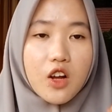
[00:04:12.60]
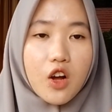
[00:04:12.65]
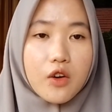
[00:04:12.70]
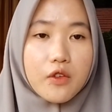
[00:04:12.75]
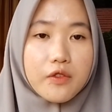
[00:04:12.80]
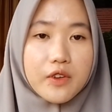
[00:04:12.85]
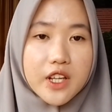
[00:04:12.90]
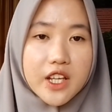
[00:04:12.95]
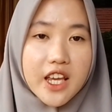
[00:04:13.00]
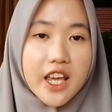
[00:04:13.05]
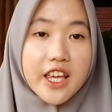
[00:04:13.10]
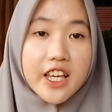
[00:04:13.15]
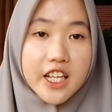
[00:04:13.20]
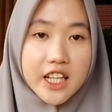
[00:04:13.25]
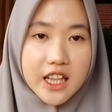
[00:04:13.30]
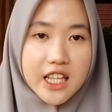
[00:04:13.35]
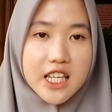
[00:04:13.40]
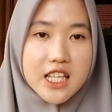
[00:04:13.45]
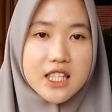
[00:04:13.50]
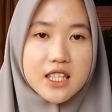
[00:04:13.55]
of
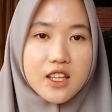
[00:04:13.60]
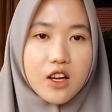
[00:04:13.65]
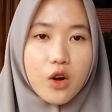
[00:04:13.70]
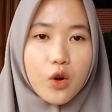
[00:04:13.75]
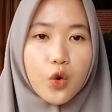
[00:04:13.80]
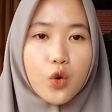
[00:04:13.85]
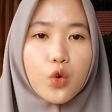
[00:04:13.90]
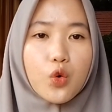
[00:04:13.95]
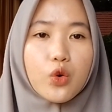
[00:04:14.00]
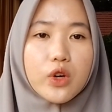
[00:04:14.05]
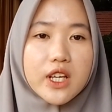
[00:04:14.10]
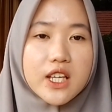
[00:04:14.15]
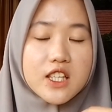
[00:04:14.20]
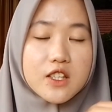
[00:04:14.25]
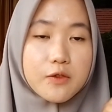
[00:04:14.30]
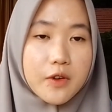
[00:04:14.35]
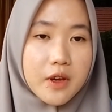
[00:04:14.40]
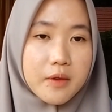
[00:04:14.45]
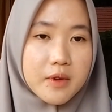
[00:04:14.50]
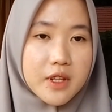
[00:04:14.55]
English who is
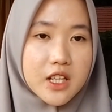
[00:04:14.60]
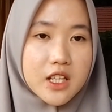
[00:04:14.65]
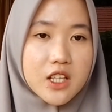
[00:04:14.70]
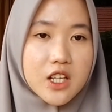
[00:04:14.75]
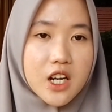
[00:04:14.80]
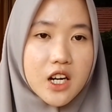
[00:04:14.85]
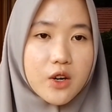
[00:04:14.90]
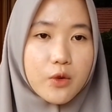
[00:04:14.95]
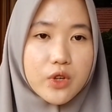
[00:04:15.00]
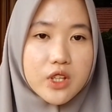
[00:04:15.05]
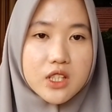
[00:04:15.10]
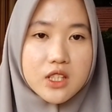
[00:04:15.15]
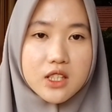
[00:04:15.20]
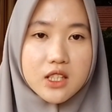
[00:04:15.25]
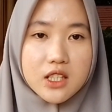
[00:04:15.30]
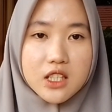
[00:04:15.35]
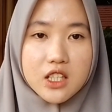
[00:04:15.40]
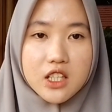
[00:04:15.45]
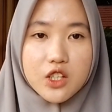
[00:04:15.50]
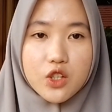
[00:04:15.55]
familiar with
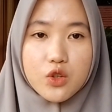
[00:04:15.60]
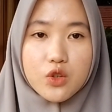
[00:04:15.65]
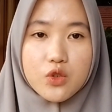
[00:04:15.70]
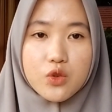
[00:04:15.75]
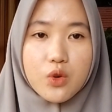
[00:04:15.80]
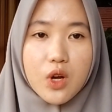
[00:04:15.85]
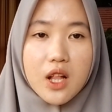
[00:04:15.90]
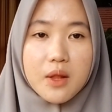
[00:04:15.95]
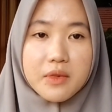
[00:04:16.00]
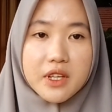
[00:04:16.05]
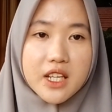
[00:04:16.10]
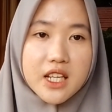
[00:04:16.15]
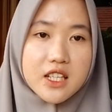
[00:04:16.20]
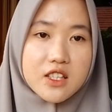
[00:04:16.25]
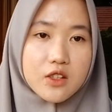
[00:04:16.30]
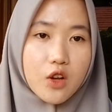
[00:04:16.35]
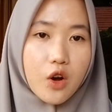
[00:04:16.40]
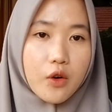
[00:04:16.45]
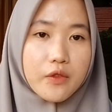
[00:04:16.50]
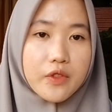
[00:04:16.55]
the usual
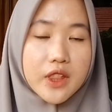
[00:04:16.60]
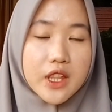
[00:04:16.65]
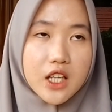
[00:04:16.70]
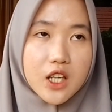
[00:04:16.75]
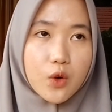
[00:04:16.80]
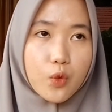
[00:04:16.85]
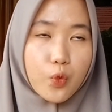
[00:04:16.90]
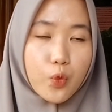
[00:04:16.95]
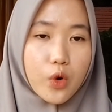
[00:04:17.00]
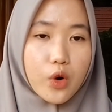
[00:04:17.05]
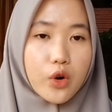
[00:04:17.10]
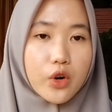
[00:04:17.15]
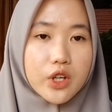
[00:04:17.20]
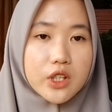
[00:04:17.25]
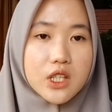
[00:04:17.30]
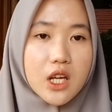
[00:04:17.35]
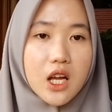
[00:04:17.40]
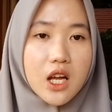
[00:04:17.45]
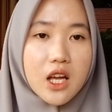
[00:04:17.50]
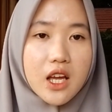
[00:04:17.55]
meanings of the
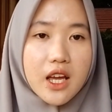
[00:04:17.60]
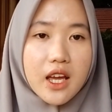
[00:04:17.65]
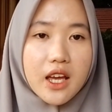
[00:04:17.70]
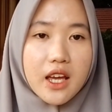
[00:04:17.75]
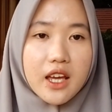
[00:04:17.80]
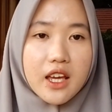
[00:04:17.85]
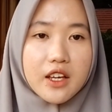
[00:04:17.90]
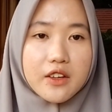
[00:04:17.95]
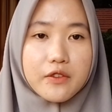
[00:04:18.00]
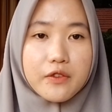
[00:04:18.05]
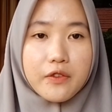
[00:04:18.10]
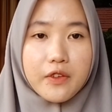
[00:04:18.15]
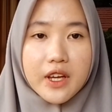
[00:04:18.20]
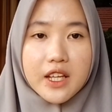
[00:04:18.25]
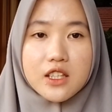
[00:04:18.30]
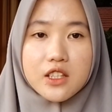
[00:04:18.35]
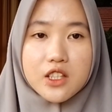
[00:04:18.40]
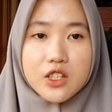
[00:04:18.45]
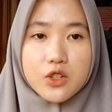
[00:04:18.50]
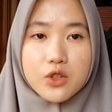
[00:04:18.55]
word
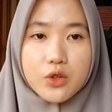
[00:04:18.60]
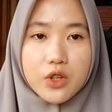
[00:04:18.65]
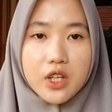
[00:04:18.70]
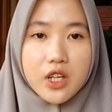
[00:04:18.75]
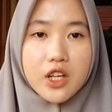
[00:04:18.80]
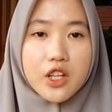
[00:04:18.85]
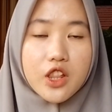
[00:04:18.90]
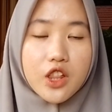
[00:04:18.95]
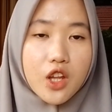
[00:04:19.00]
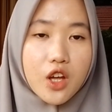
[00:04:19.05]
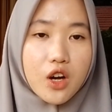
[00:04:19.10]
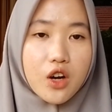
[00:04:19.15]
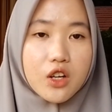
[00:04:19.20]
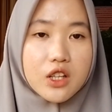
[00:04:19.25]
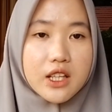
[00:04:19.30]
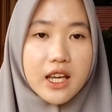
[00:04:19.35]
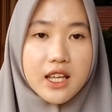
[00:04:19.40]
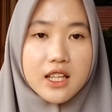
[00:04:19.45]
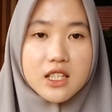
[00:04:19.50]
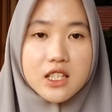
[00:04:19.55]
expenditure,
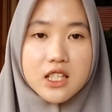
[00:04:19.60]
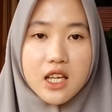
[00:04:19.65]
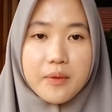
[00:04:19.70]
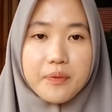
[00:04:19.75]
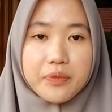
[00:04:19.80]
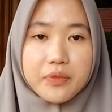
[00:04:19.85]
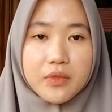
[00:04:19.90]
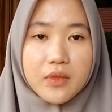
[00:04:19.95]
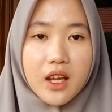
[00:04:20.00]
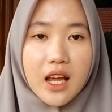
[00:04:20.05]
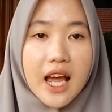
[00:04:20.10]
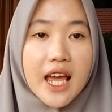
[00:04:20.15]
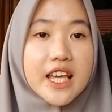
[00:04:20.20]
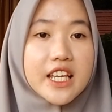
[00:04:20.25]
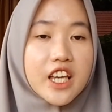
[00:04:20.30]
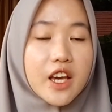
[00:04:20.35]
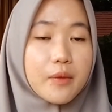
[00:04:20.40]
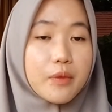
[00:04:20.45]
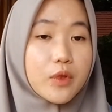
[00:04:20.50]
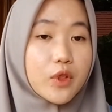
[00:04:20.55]
note, and debt. I
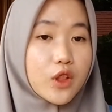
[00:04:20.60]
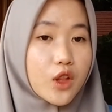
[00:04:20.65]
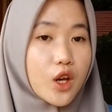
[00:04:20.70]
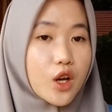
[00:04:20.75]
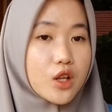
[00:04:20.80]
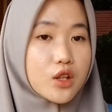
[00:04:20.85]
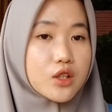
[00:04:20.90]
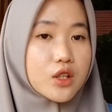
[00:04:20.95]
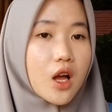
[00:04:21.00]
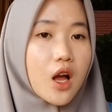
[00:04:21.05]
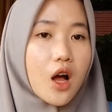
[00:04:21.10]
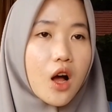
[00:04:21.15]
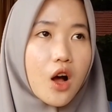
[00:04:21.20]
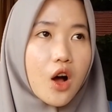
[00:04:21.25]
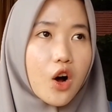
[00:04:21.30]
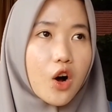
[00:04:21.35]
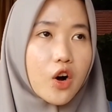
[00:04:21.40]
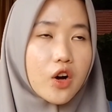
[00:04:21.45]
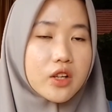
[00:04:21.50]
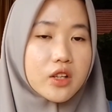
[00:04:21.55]
kept notes
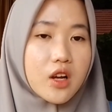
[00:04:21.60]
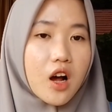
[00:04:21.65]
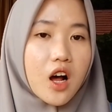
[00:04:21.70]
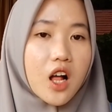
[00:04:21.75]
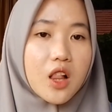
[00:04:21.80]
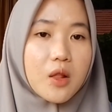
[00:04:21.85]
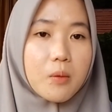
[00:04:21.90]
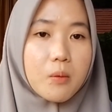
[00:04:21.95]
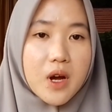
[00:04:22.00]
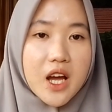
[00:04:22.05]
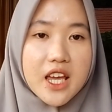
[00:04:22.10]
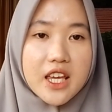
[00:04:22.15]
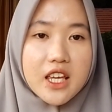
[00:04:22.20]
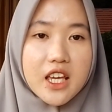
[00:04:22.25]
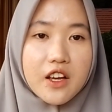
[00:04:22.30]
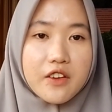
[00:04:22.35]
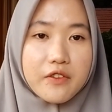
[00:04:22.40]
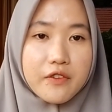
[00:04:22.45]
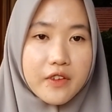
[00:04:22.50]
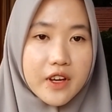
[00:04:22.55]
on all my
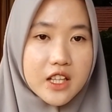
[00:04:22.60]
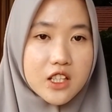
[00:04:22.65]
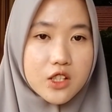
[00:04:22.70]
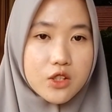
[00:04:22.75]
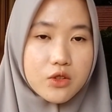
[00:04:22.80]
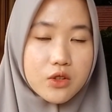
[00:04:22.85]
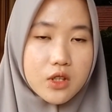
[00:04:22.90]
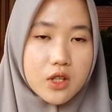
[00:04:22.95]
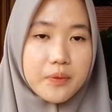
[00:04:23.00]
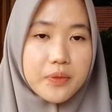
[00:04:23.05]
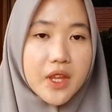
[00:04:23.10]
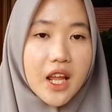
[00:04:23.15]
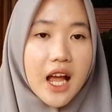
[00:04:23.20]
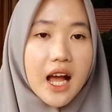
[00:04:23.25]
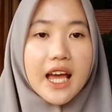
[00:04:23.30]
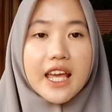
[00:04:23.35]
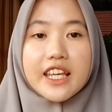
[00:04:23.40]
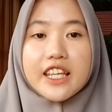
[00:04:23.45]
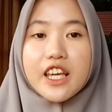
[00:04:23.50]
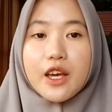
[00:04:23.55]
expenditure.
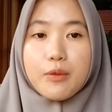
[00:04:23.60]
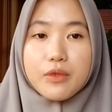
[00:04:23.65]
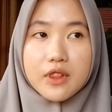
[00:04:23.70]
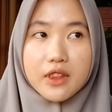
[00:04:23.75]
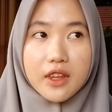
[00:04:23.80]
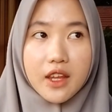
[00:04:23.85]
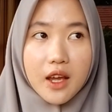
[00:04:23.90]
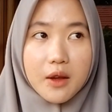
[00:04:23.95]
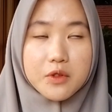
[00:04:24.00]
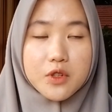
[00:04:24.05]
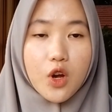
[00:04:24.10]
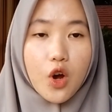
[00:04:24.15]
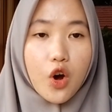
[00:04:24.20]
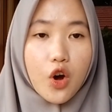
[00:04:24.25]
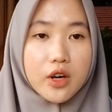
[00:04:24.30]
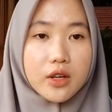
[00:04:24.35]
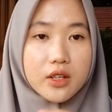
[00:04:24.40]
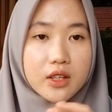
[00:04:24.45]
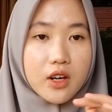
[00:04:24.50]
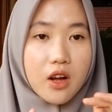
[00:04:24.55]
I kept tabs
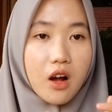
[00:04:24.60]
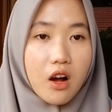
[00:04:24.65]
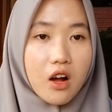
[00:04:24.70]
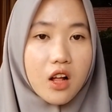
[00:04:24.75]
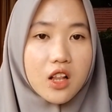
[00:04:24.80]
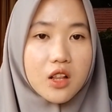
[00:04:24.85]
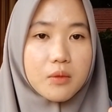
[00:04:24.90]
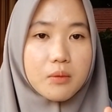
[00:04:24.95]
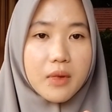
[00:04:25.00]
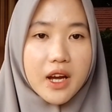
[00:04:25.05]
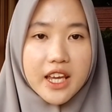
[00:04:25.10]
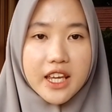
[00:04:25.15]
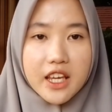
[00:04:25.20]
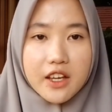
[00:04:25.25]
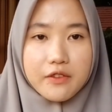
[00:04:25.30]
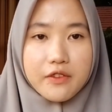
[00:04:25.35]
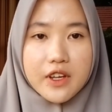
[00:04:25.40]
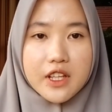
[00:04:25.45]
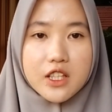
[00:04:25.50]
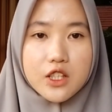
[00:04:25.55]
on all my
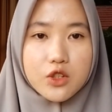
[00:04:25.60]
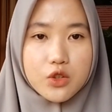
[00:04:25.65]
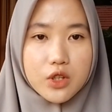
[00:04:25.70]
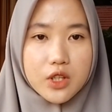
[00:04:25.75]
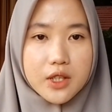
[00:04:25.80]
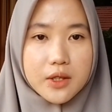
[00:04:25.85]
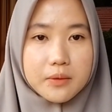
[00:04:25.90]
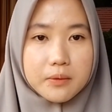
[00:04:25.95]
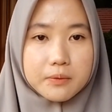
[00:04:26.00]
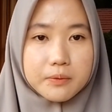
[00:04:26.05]
expenditure.